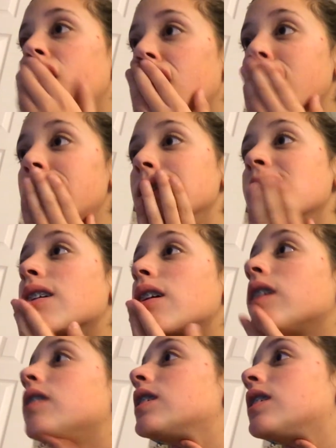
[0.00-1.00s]

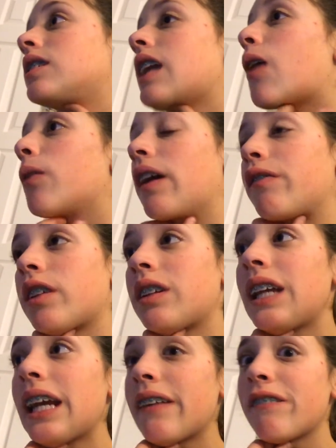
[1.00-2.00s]
Because uh, now we have to
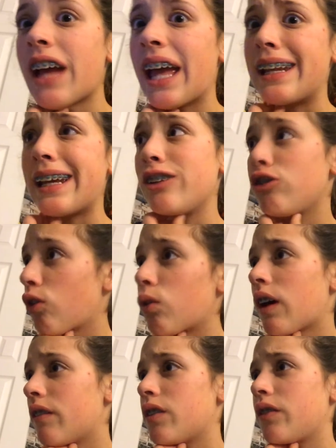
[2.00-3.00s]
leave and I
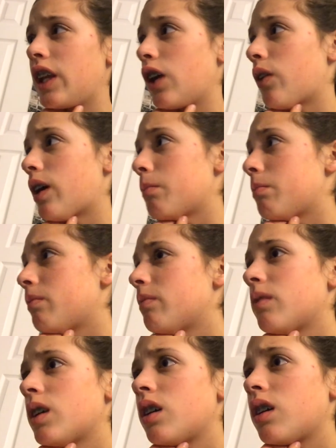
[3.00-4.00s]
don't have the video up.
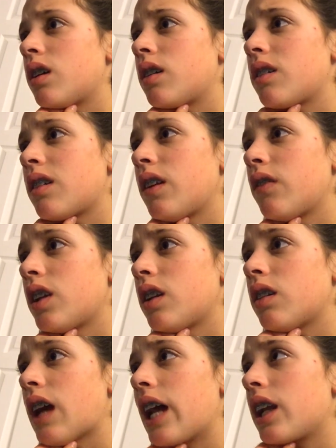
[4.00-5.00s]
Is it
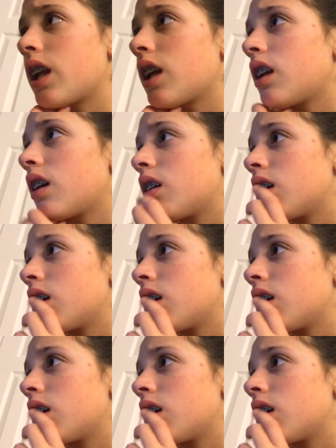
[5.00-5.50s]
even edited?